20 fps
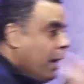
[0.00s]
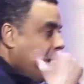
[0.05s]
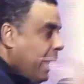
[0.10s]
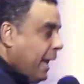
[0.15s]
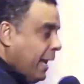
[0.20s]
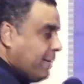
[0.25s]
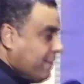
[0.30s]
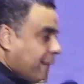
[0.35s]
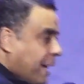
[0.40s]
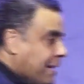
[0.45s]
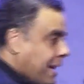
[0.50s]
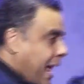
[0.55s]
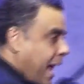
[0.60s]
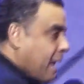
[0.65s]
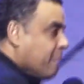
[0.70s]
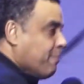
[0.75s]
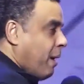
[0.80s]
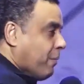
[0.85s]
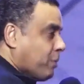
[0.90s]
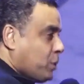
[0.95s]
In the
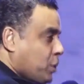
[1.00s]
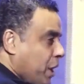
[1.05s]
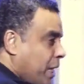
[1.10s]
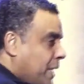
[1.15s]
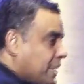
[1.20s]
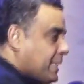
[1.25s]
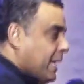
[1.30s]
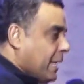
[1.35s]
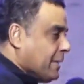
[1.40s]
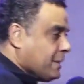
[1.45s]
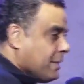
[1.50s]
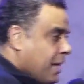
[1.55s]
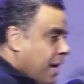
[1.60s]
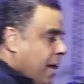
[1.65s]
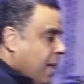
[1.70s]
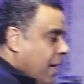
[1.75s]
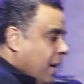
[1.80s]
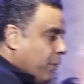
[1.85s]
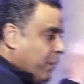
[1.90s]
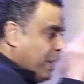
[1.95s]
name of Jesus,
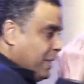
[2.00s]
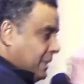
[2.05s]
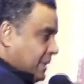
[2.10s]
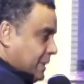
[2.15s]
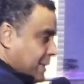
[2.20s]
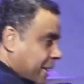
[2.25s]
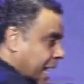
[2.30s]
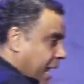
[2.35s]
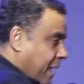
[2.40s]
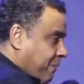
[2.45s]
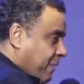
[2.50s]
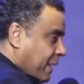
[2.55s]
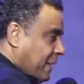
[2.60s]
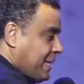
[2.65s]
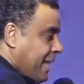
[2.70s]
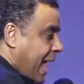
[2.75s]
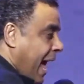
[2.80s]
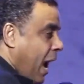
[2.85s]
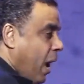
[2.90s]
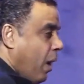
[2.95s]
receive it
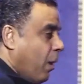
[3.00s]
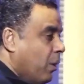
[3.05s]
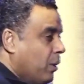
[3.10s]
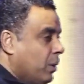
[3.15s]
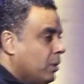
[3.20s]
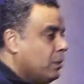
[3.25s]
now.